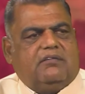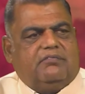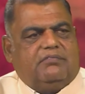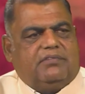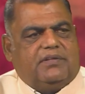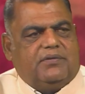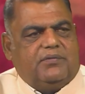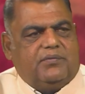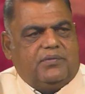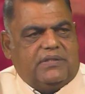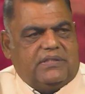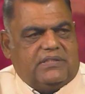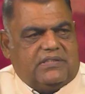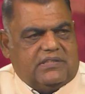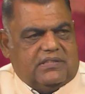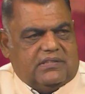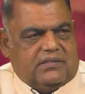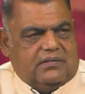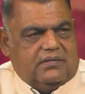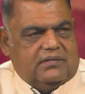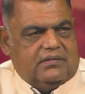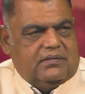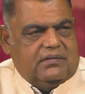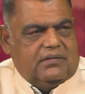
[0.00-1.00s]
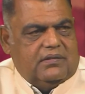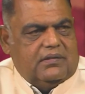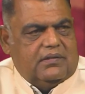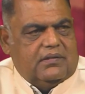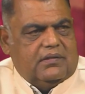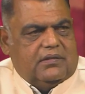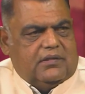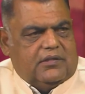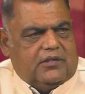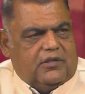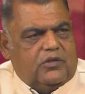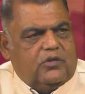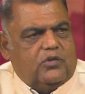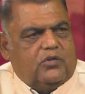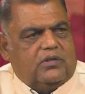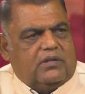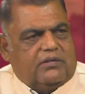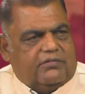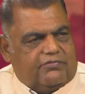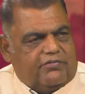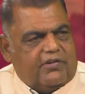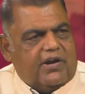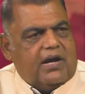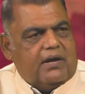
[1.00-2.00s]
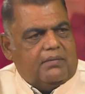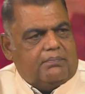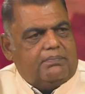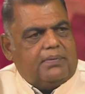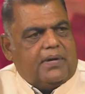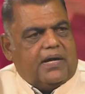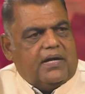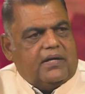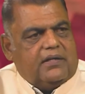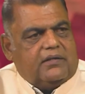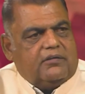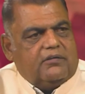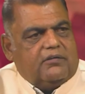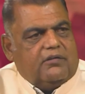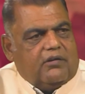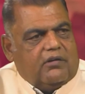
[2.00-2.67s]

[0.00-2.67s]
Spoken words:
of the region. You know, the far part of